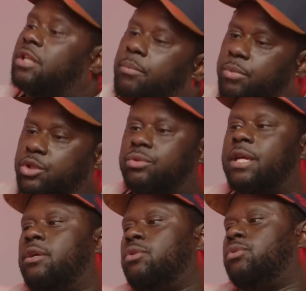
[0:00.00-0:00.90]
up, but you
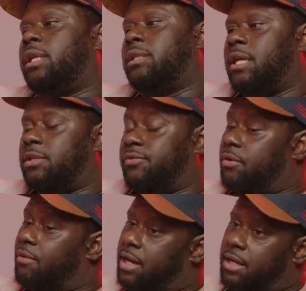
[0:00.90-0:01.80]
think you take things for
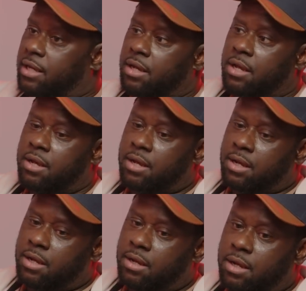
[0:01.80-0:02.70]
granted
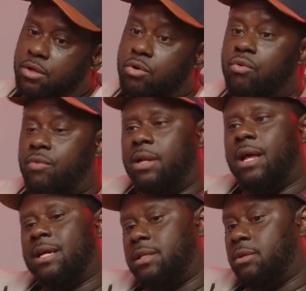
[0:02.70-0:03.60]
and you don't
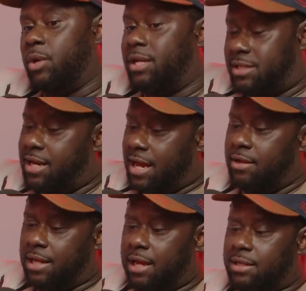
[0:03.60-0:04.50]
realize it. When they say
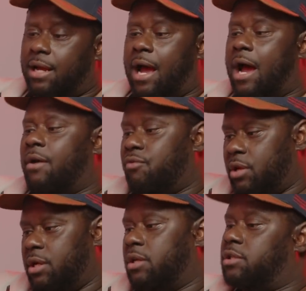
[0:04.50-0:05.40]
that, that that I
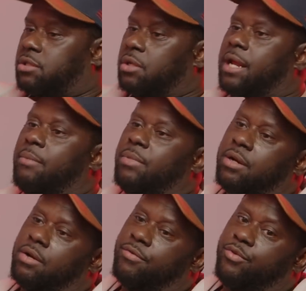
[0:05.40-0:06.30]
really understood that
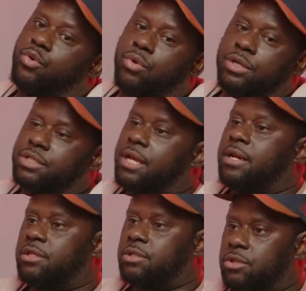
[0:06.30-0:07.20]
meaning of you don't understand it
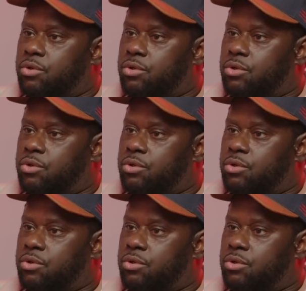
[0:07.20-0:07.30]
until it's